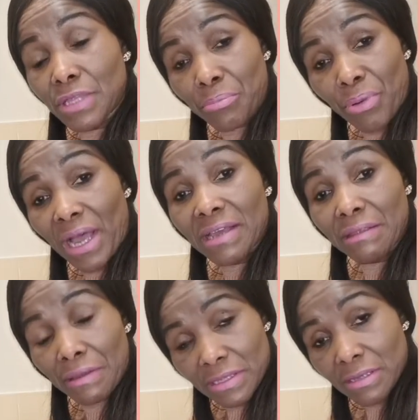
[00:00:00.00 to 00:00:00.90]
they buy,
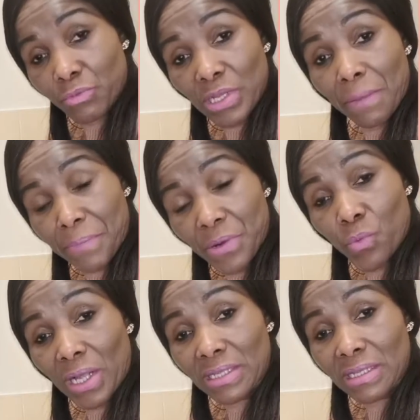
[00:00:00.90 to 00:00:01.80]
they want a big
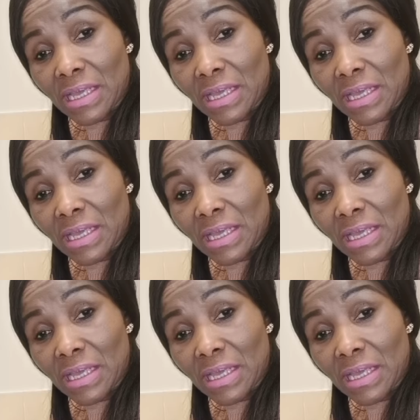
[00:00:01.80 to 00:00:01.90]
one.